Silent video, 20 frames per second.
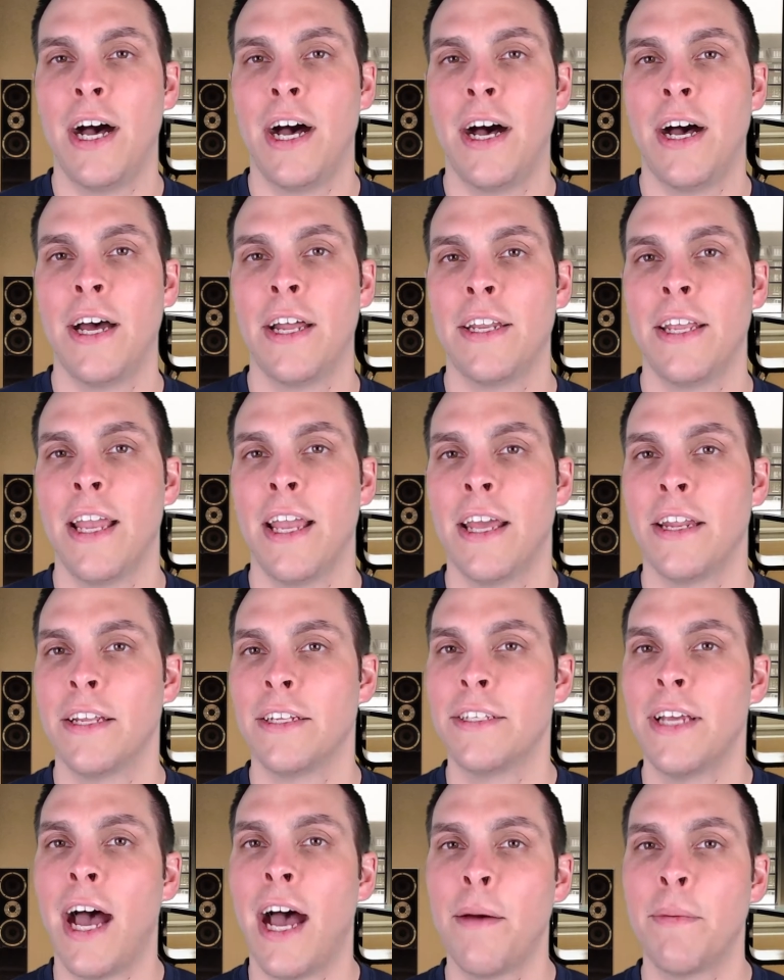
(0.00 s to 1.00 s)
on
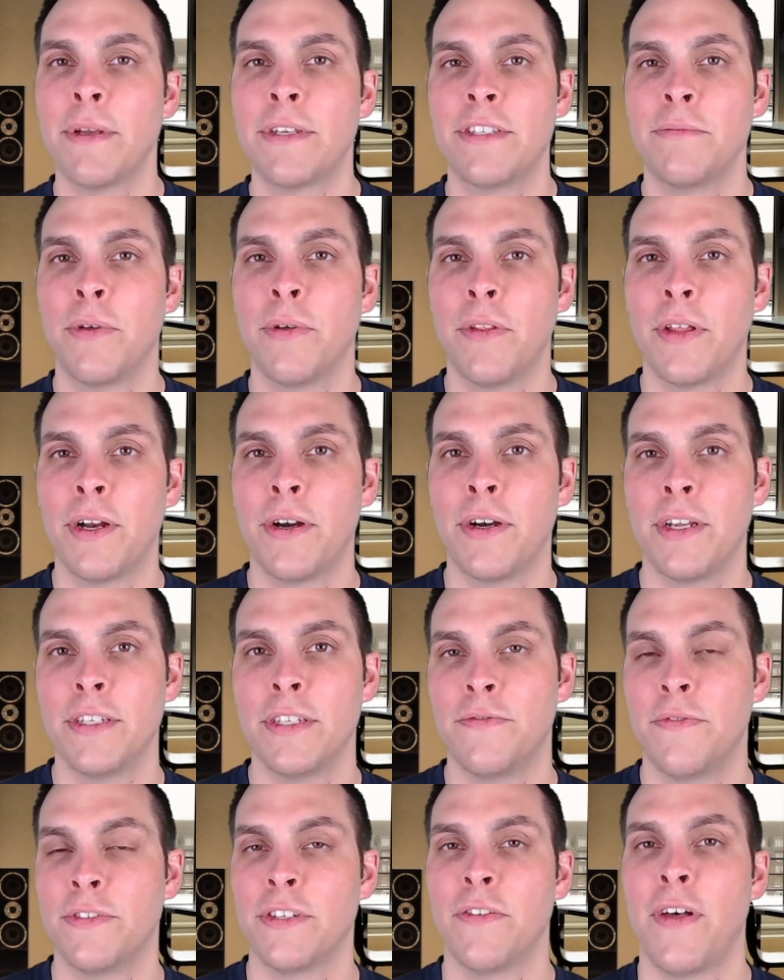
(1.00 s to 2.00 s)
anatomic
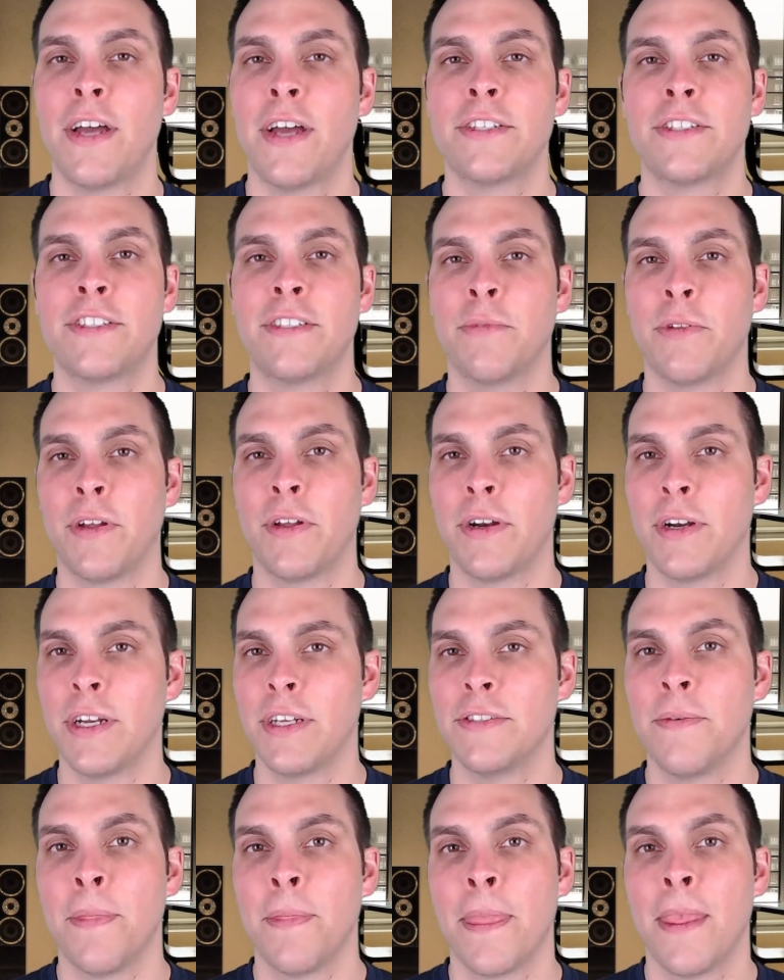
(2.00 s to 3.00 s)
similarities, physiologic
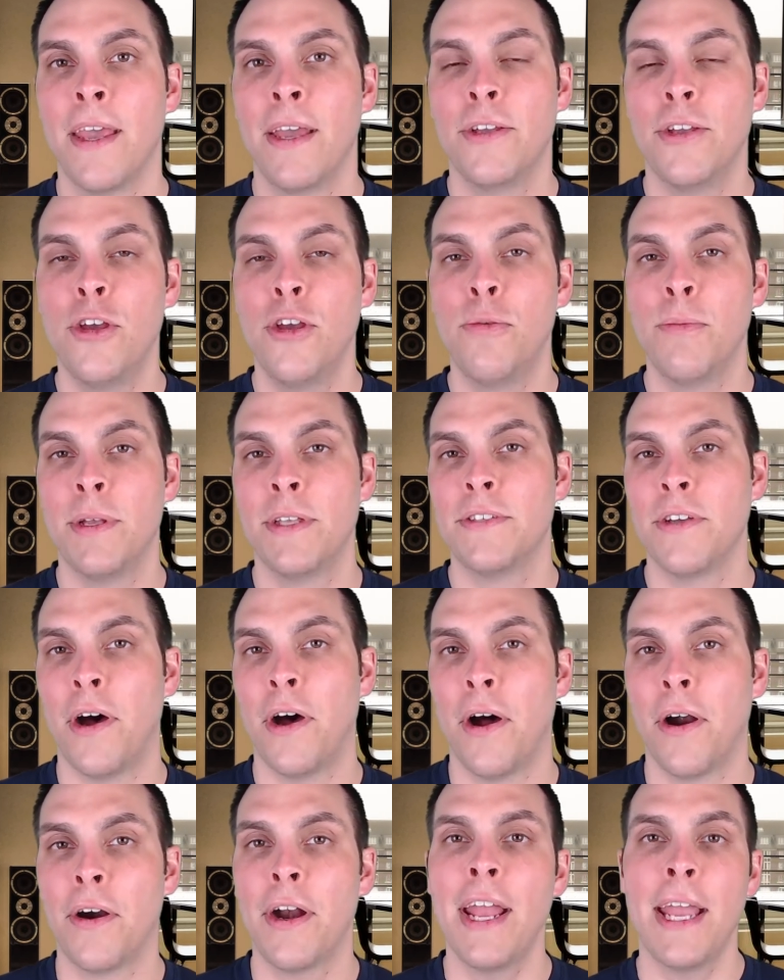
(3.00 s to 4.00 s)
similarities, humans are